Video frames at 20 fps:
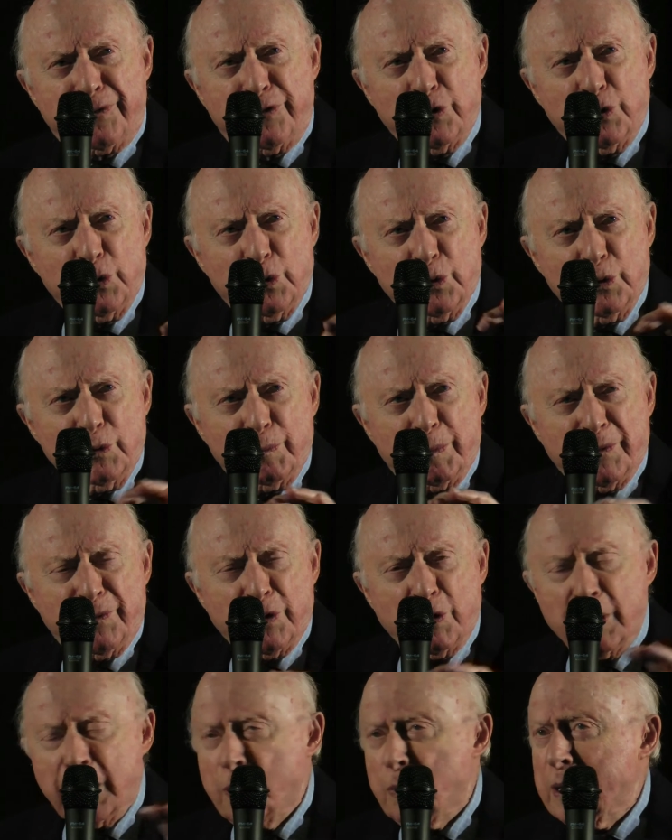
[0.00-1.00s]
food
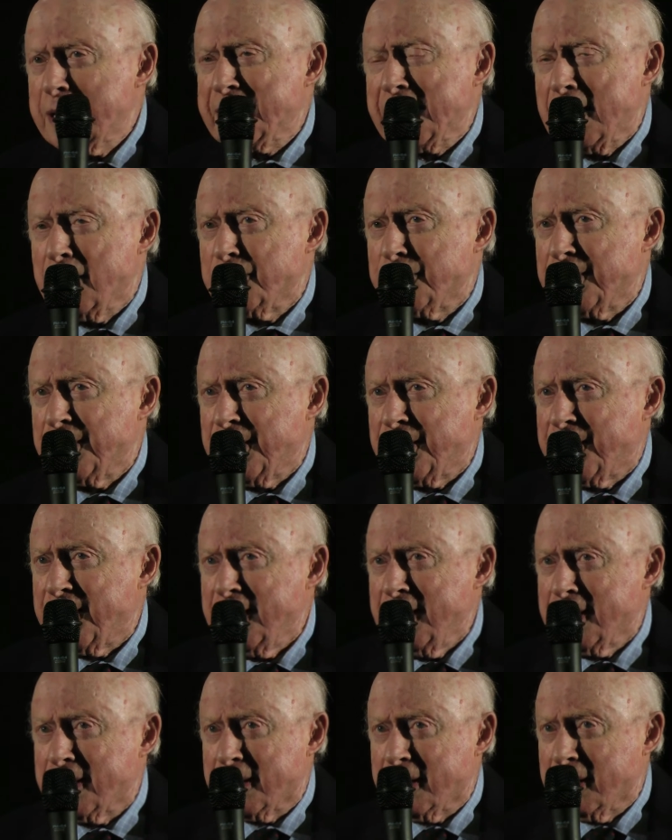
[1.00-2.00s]
before I went down to the
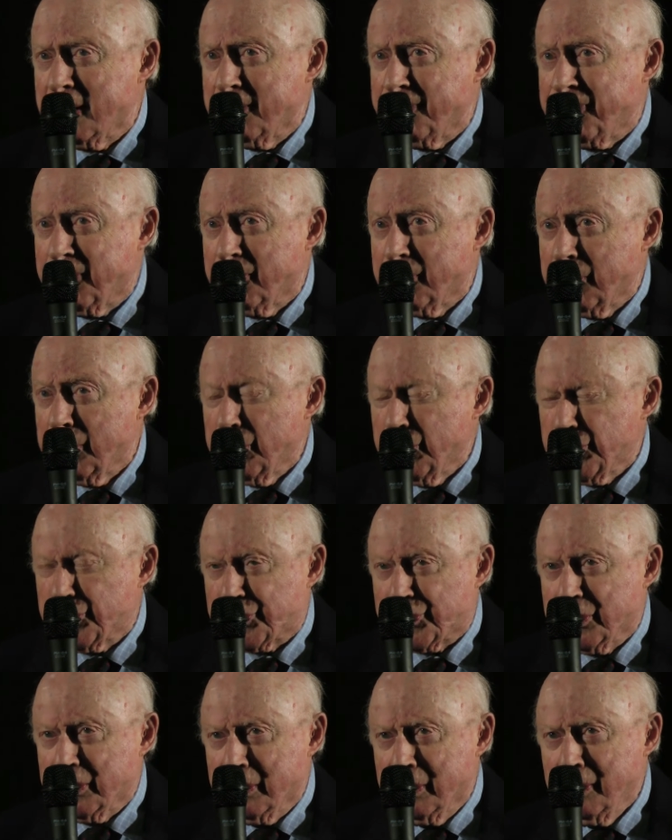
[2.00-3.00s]
theater for
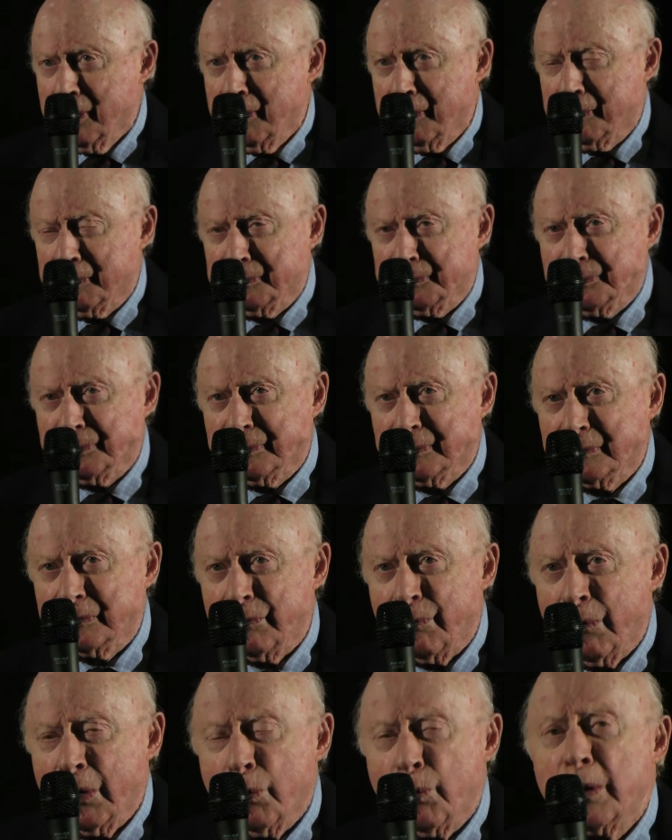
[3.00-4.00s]
rehearsal,
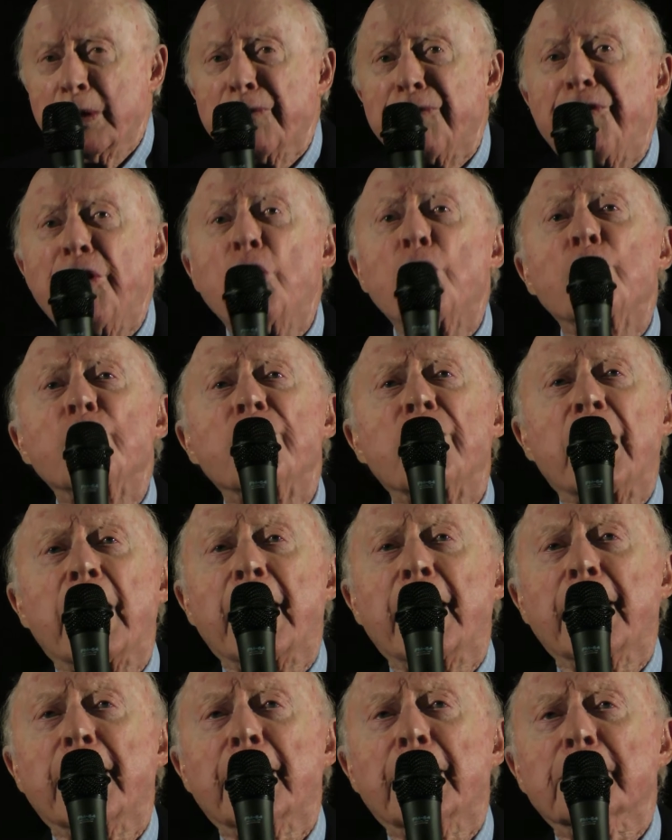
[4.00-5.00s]
when the phone
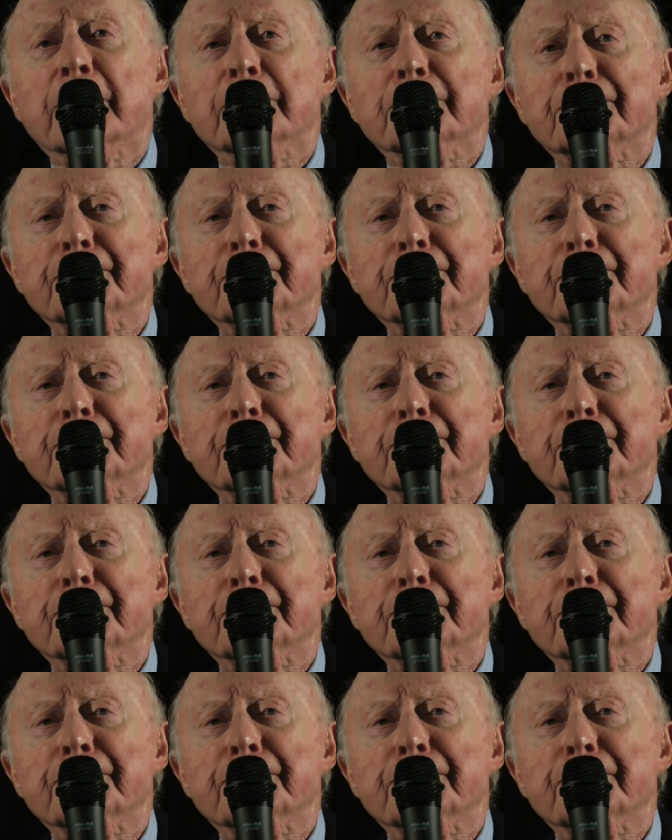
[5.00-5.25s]
rang.